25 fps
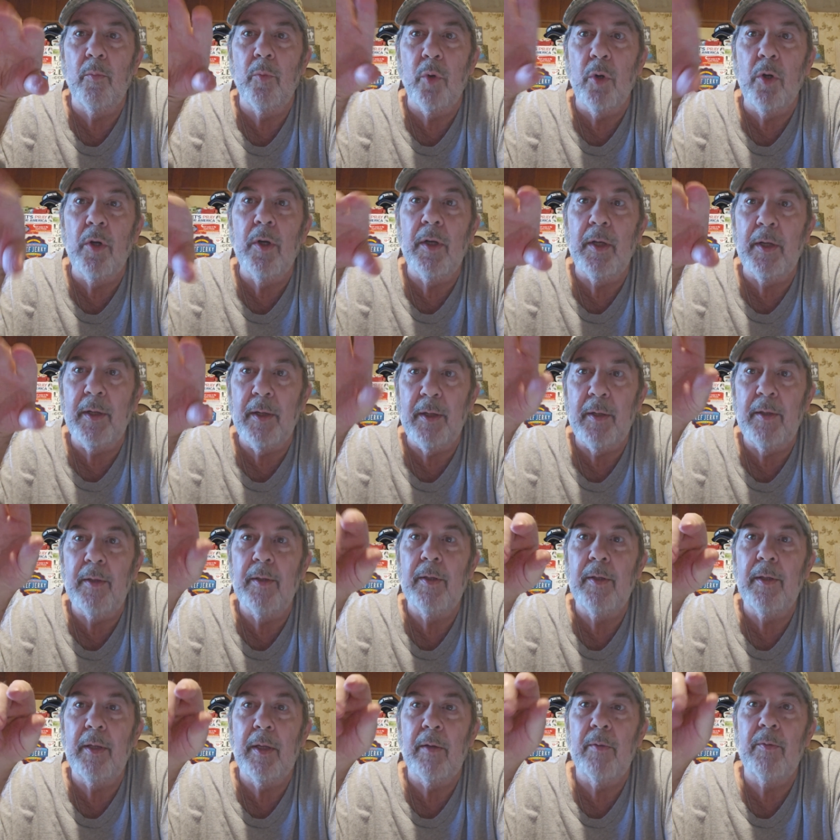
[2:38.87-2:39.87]
wood
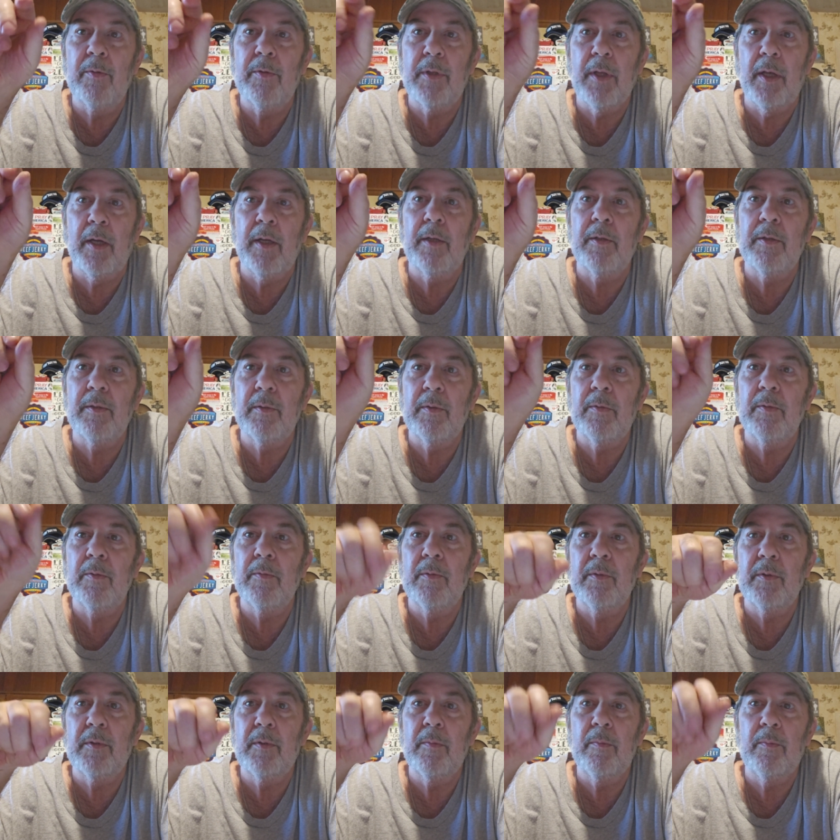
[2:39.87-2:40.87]
that was like
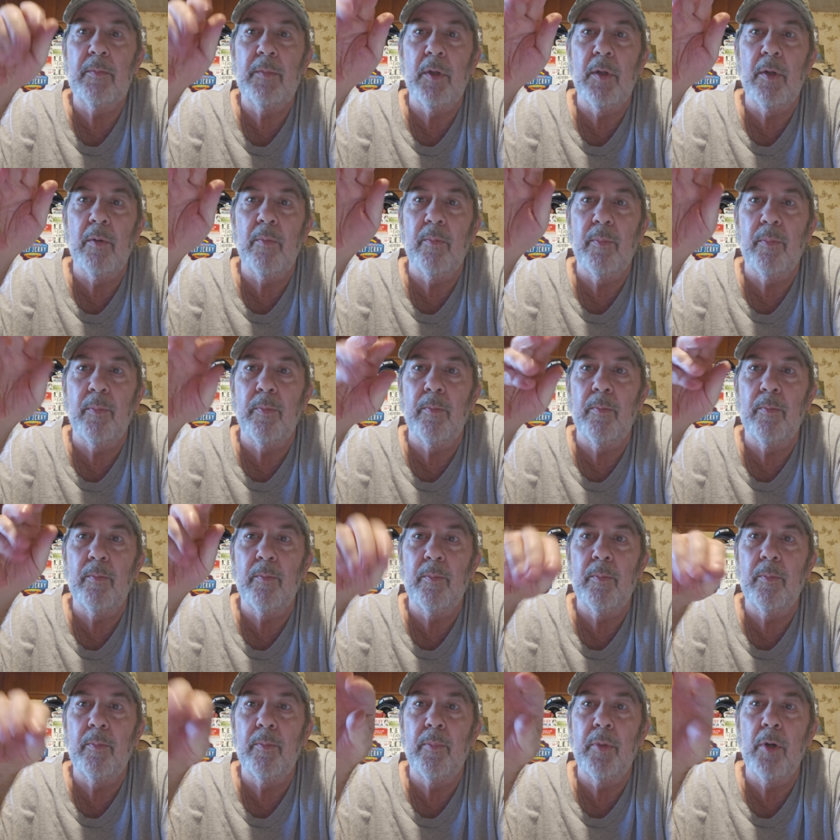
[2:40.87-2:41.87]
you know
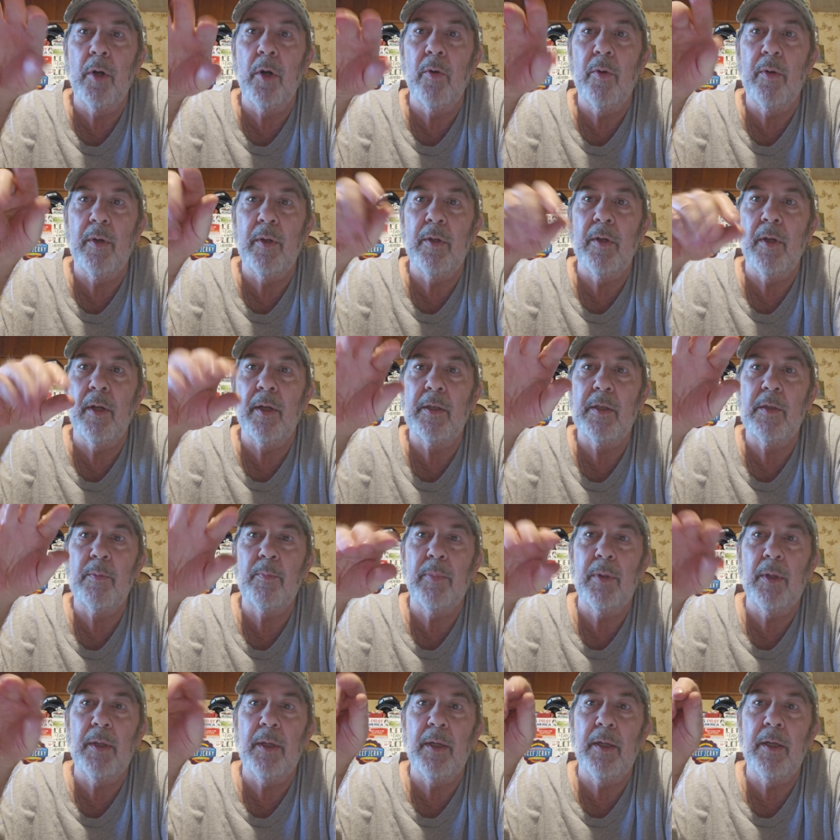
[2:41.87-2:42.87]
broken, like
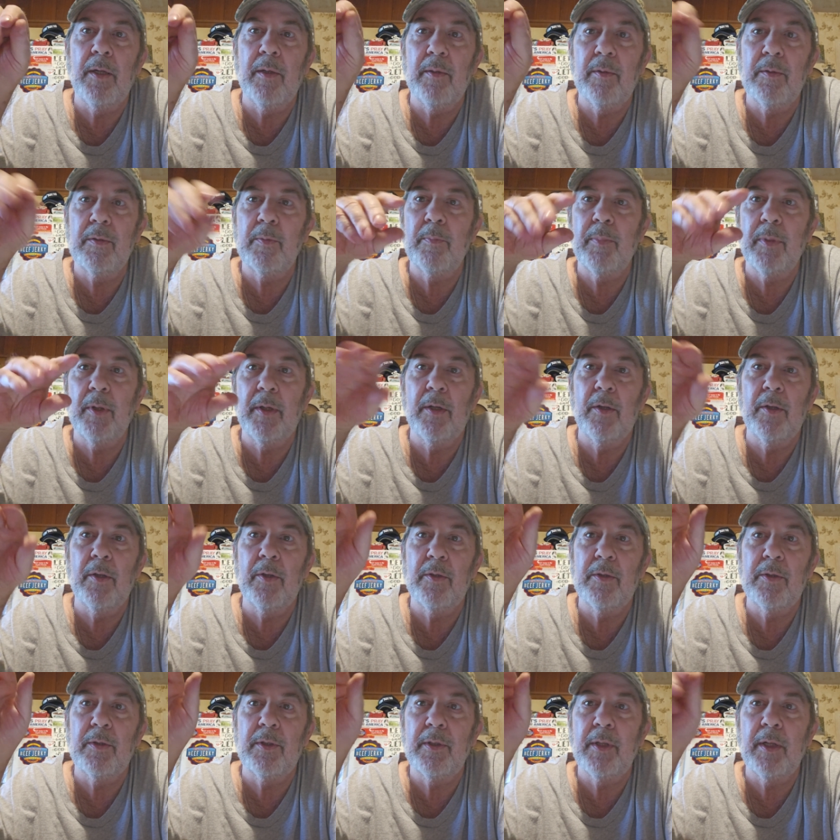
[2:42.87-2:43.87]
splintered
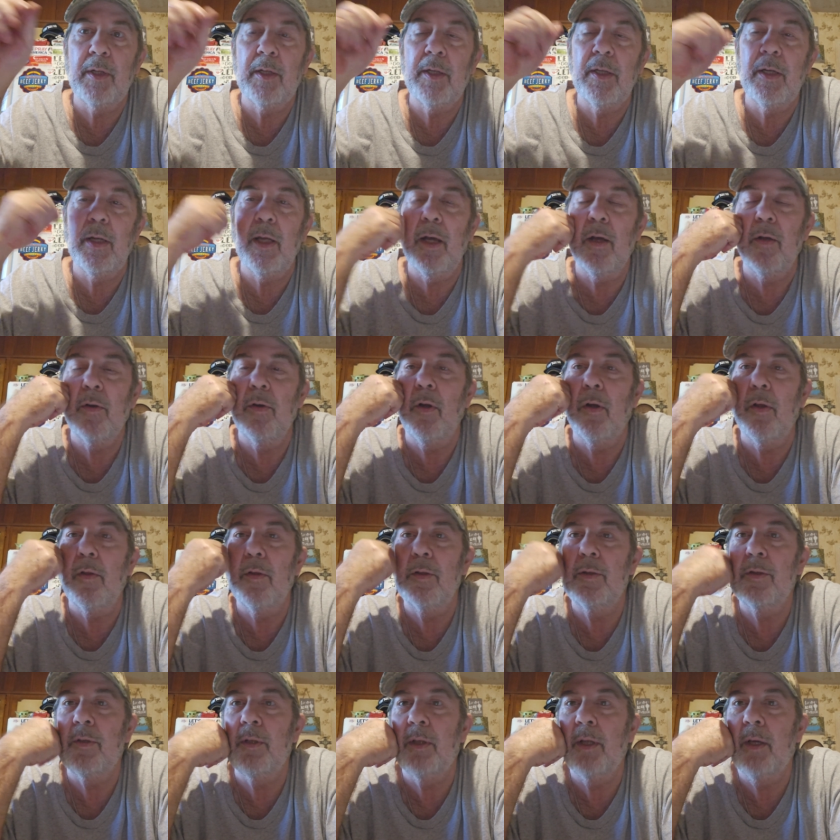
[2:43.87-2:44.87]
splinters sticking out, and all
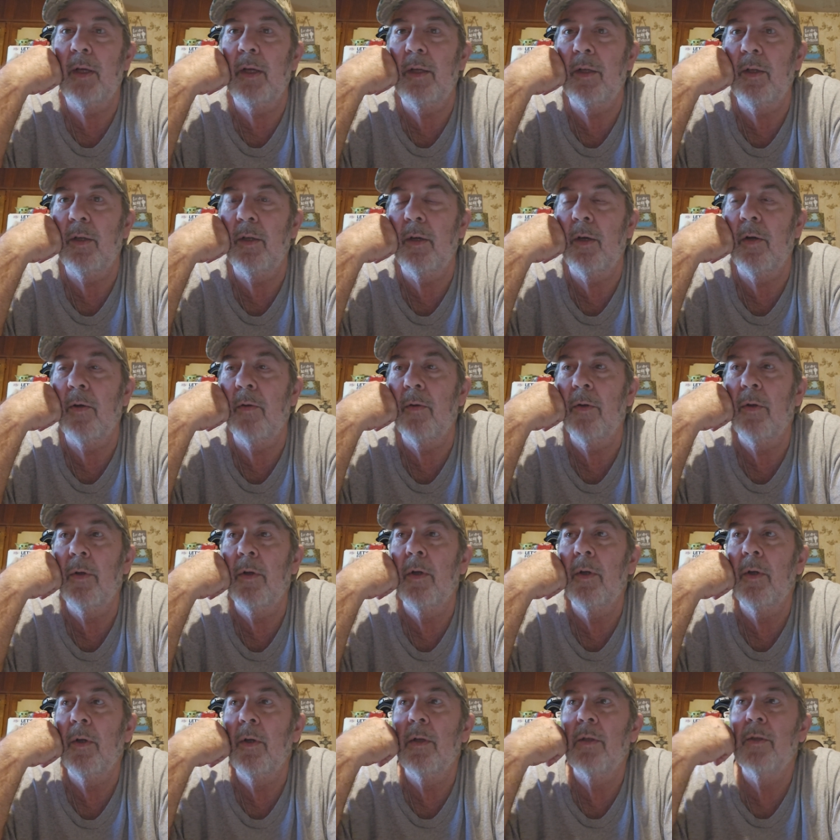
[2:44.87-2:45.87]
this and that. You know,
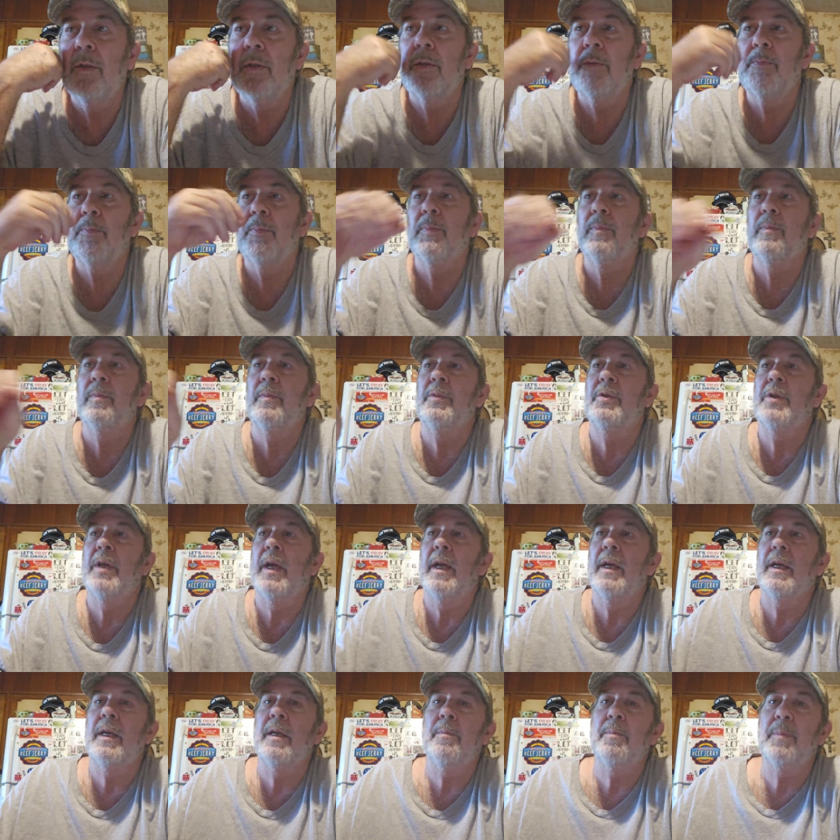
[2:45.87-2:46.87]
just
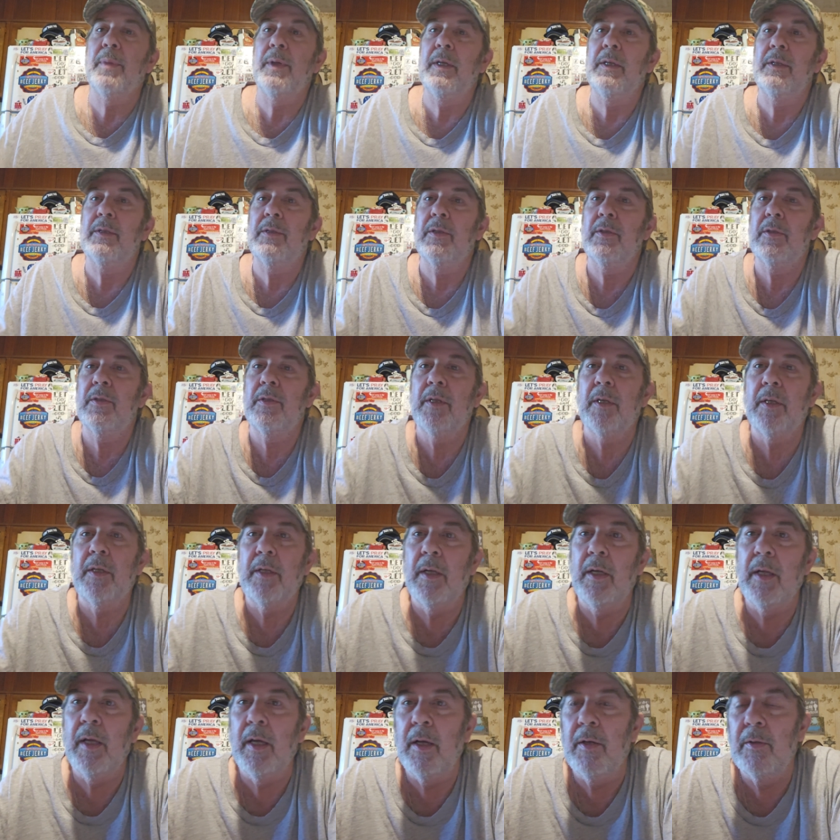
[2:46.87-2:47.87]
jagged pieces
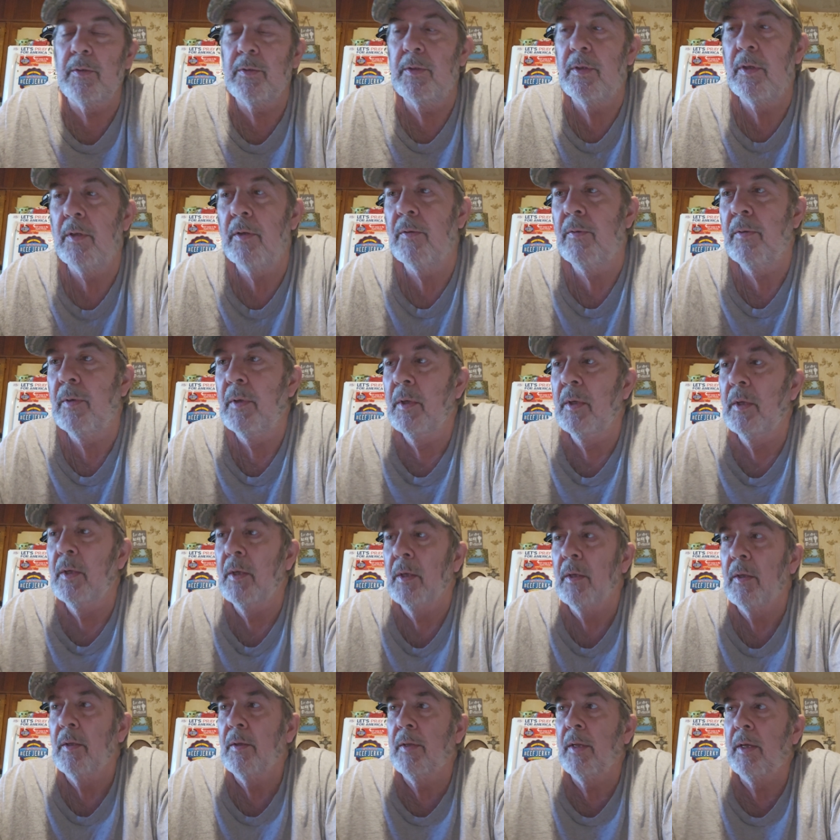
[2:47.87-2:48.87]
sticking out. So
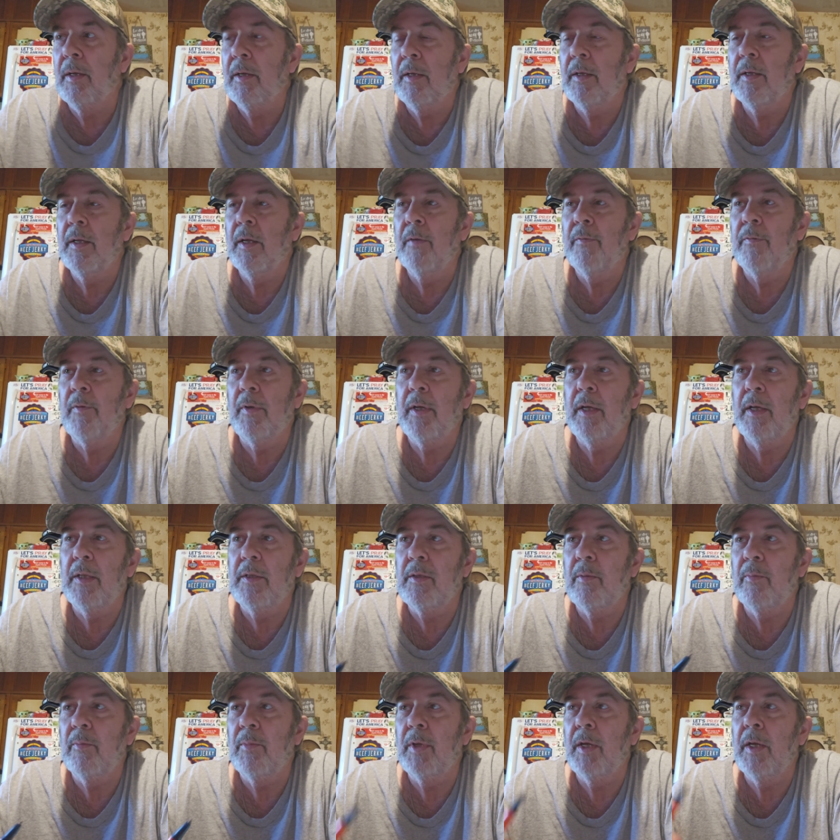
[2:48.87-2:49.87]
they definitely
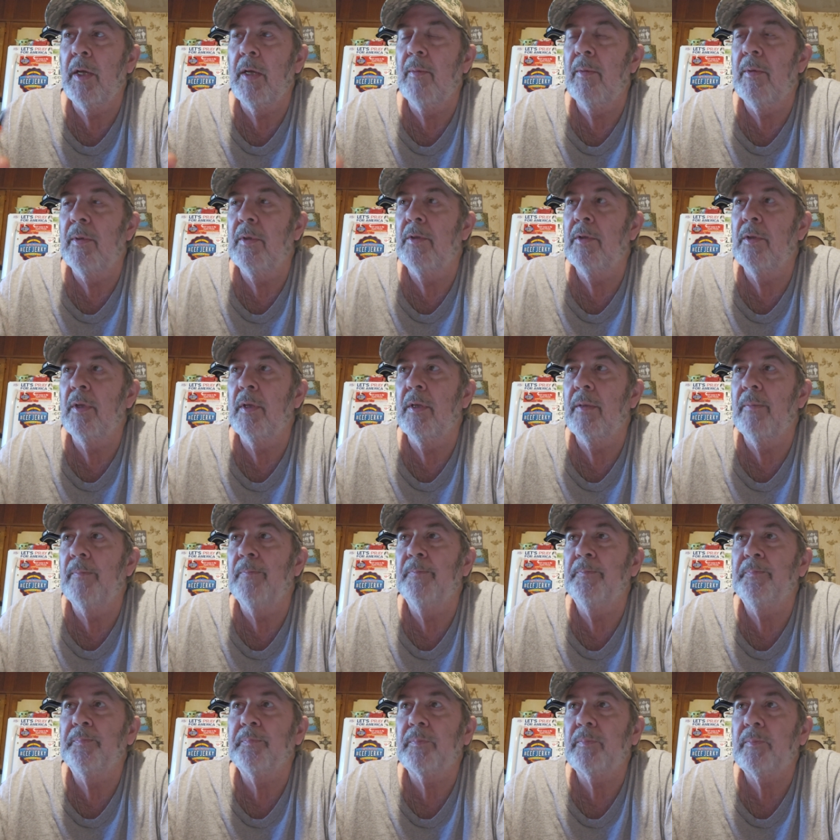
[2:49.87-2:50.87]
had some damage.
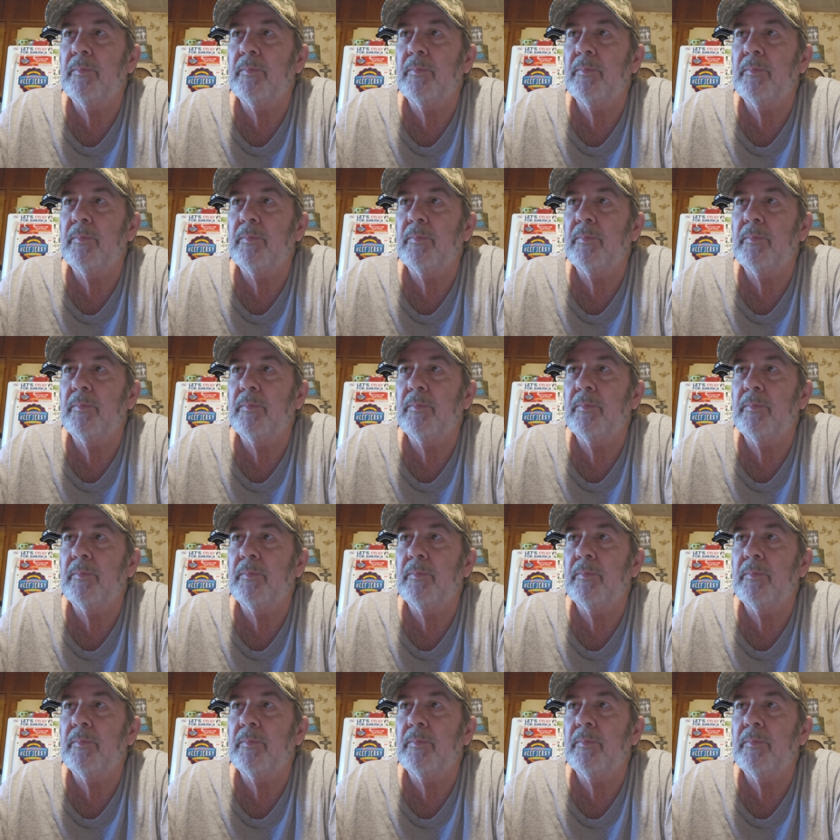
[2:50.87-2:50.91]
Um,